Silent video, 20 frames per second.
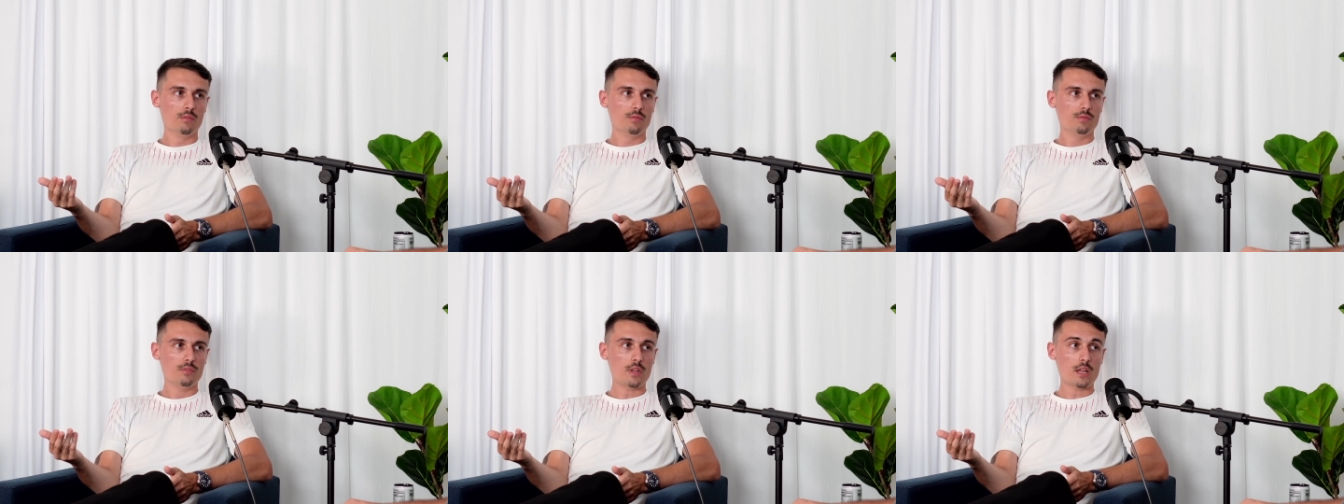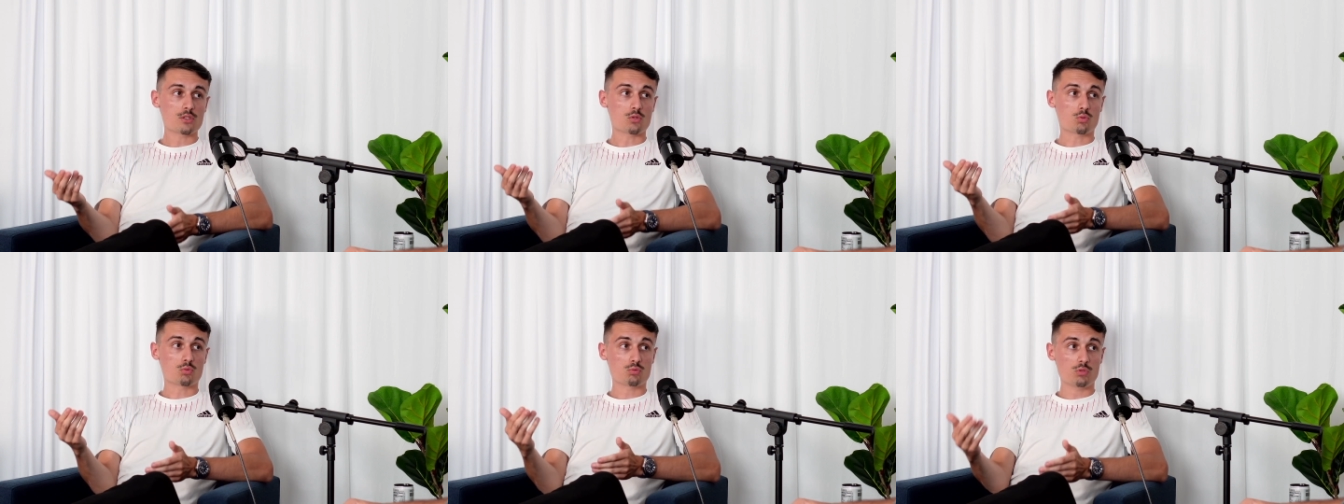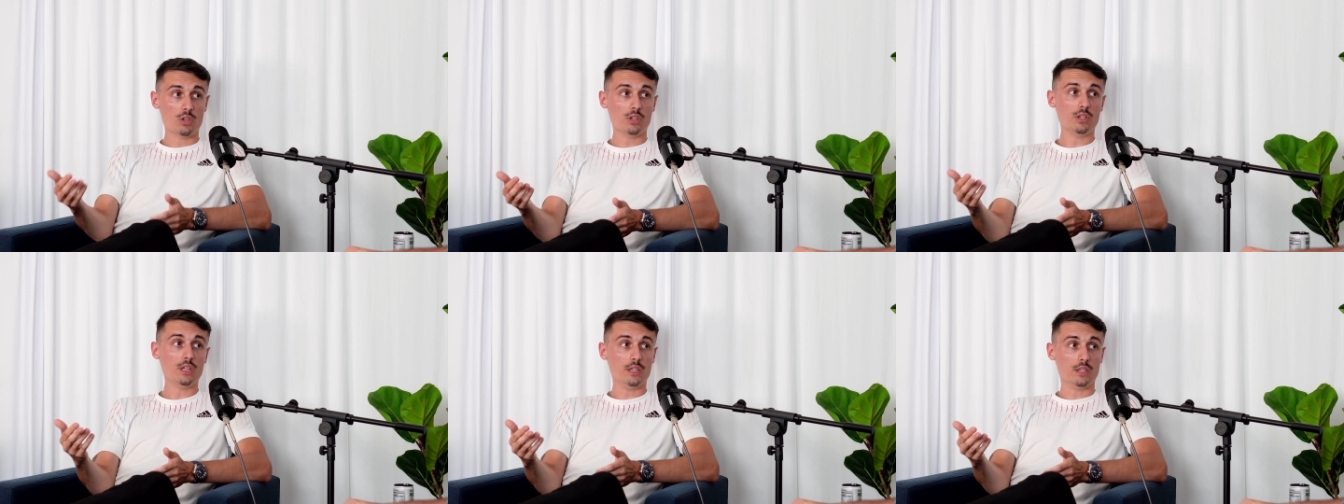That's
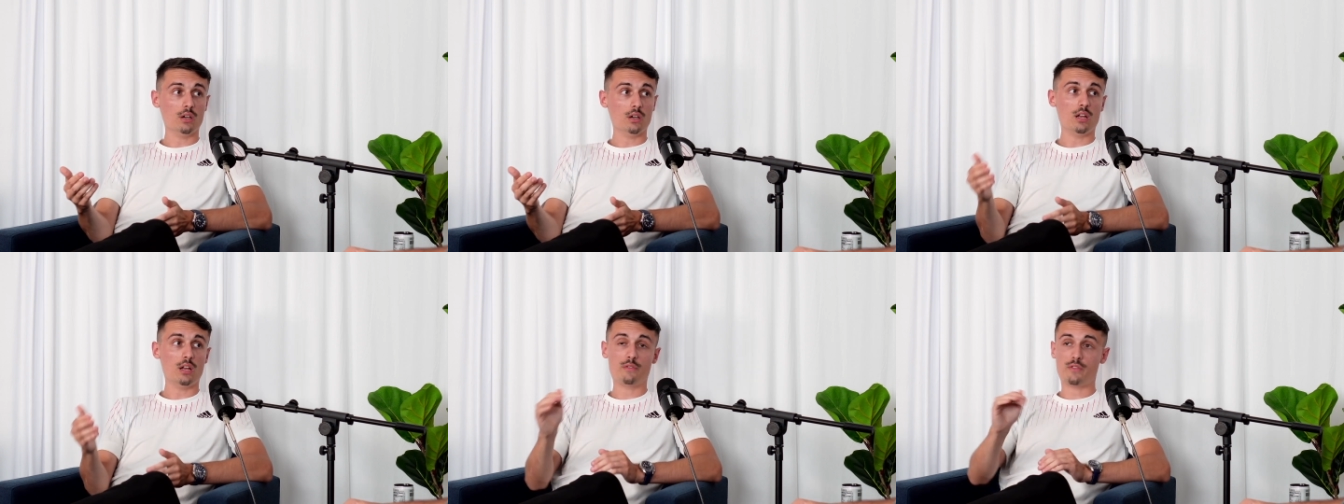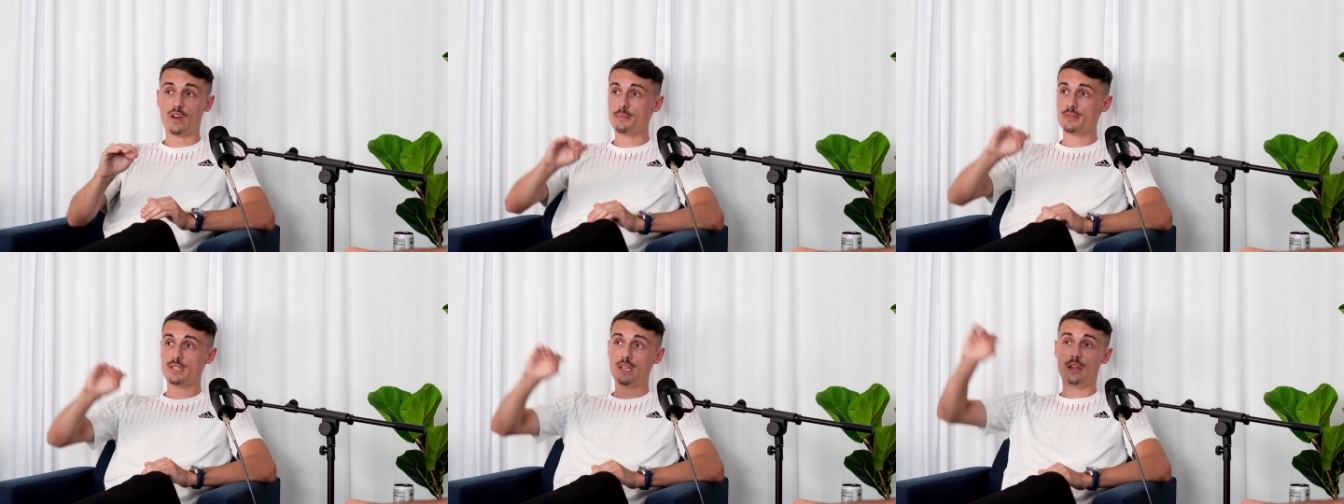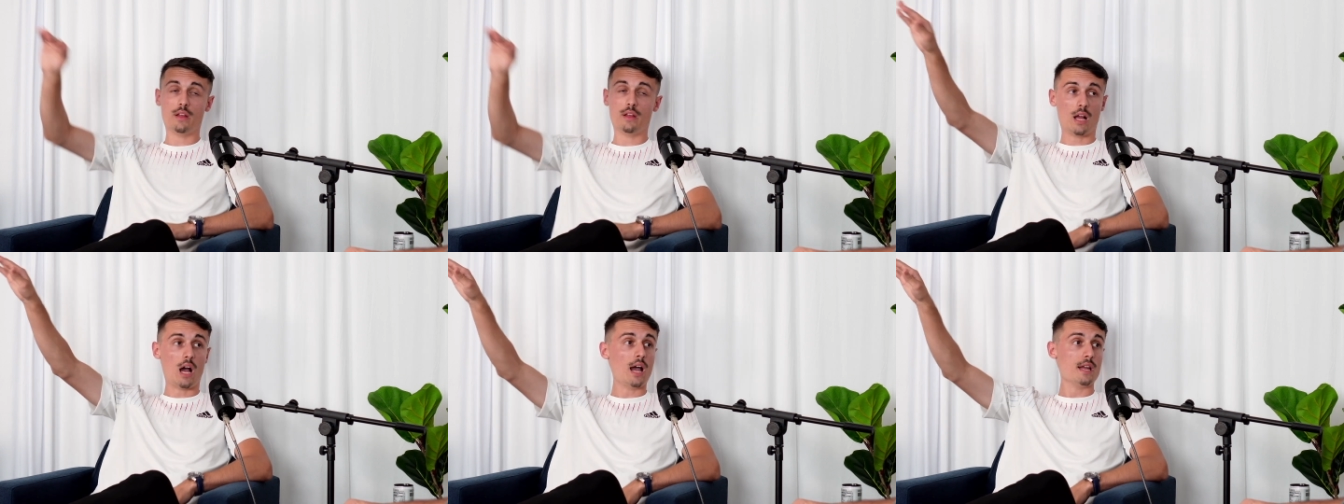really good if I'm
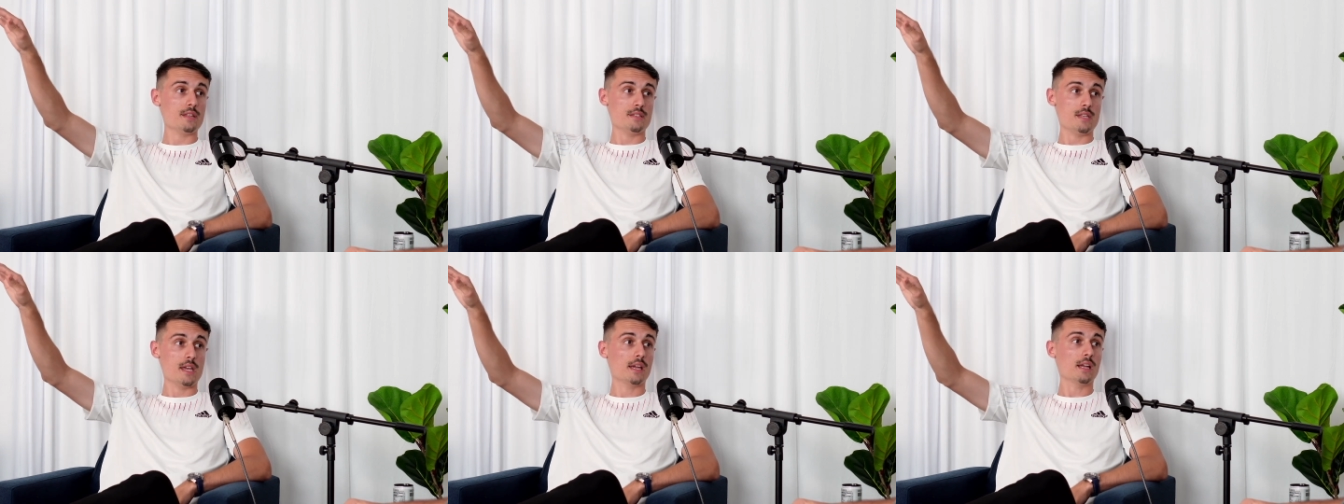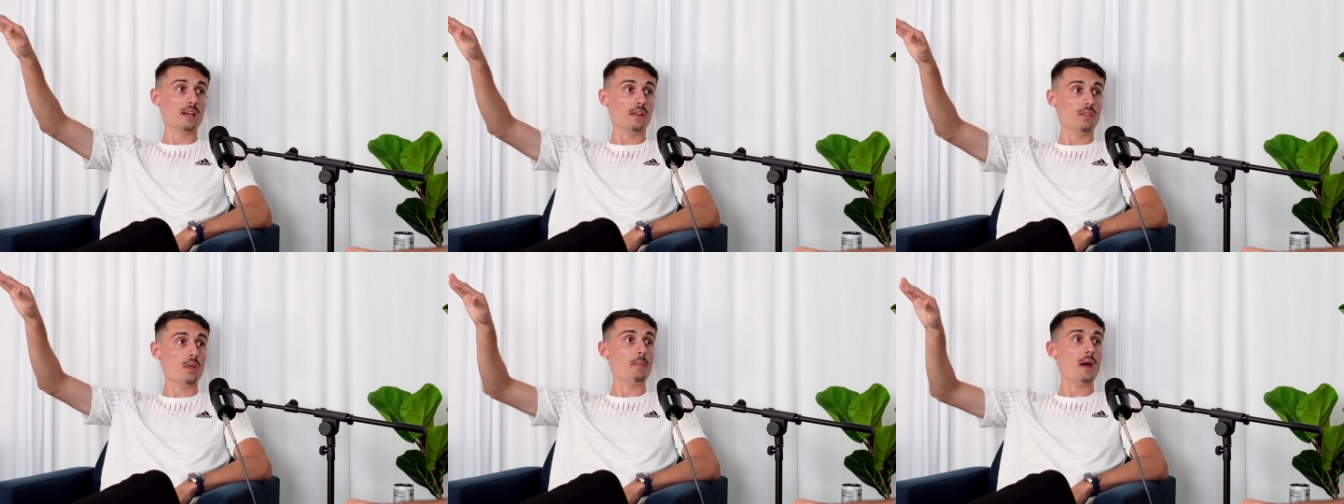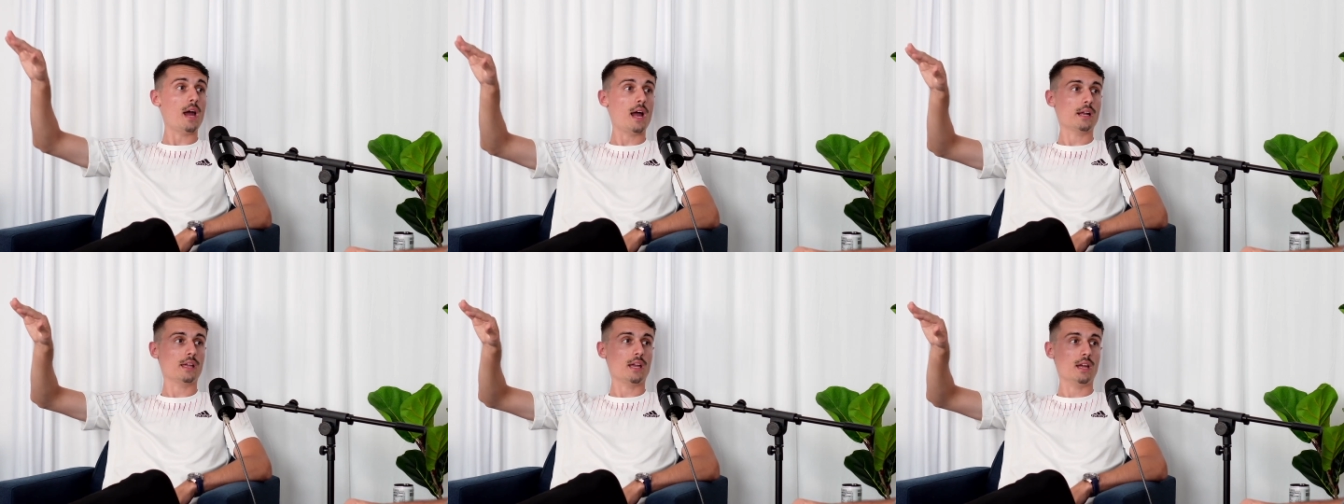selling high ticket on the
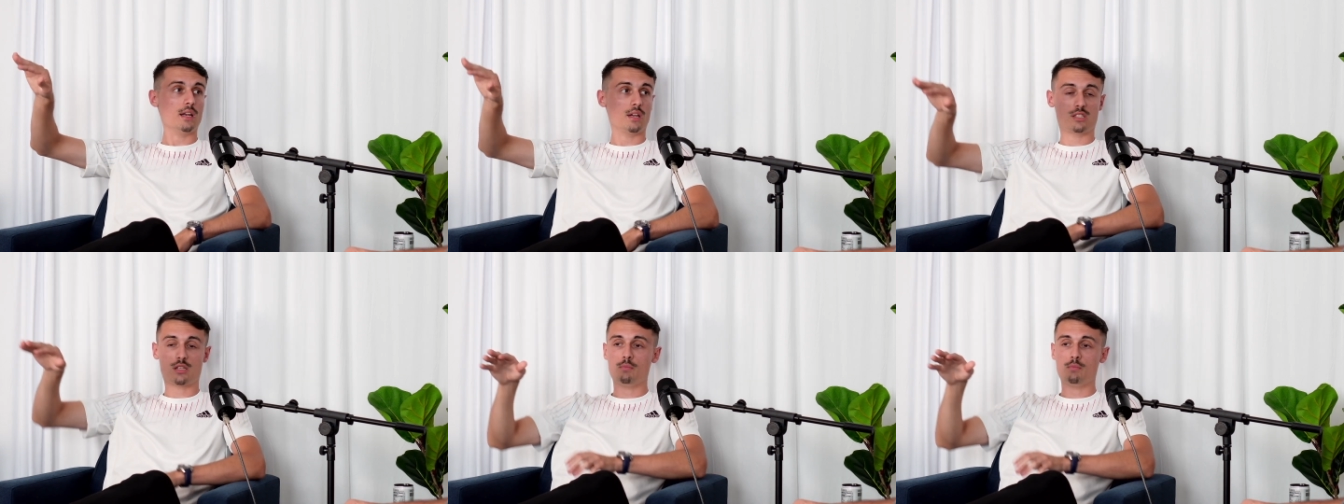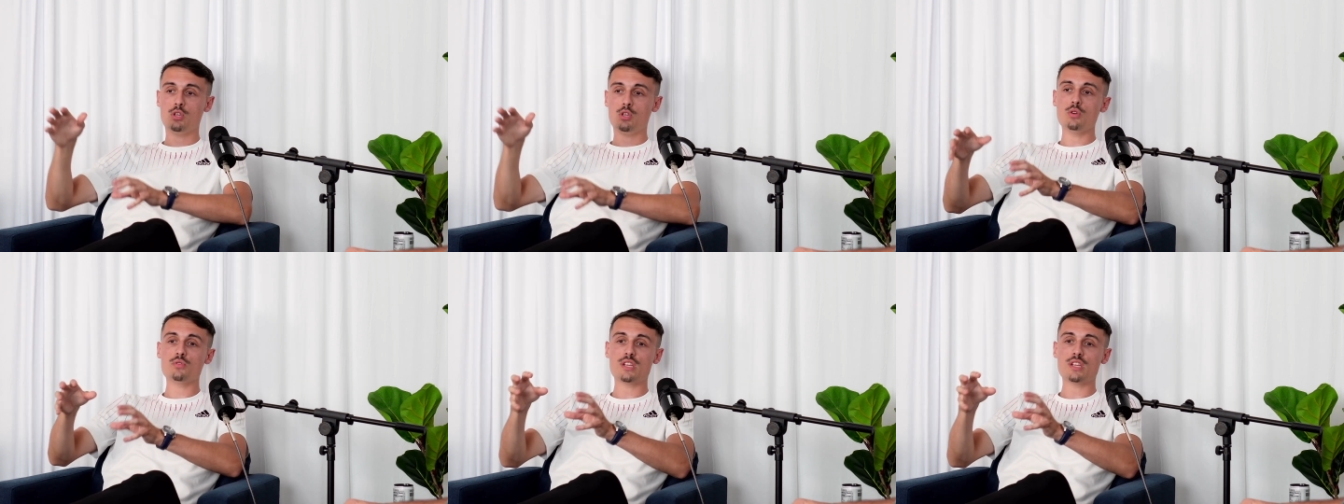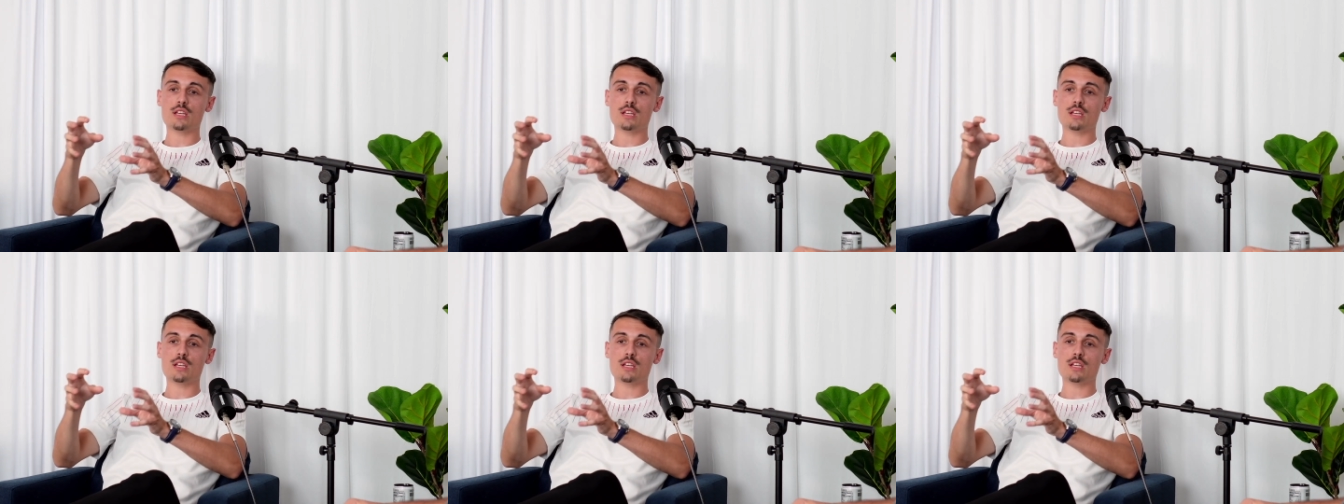back end because I'm using